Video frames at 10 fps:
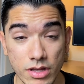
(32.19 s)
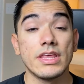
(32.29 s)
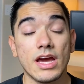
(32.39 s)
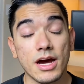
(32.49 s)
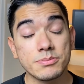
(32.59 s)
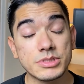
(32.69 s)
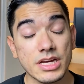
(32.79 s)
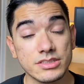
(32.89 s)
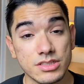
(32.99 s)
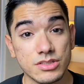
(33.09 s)
The
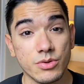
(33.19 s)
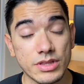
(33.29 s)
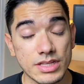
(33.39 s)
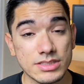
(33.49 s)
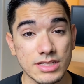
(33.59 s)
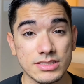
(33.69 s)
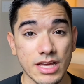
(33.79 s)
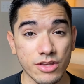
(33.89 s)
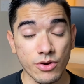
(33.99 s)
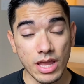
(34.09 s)
upside to doing this is
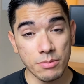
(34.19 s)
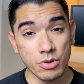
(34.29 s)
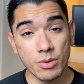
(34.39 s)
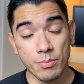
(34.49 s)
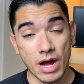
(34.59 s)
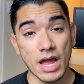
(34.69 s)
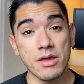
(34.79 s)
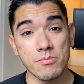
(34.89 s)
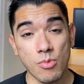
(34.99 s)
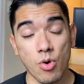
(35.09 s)
that you're able to buy
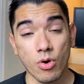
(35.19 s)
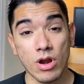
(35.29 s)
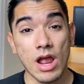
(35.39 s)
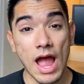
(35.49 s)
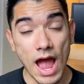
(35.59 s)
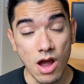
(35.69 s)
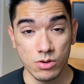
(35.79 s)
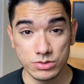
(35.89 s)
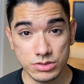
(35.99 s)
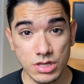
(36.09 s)
more
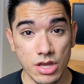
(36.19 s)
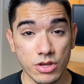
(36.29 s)
house.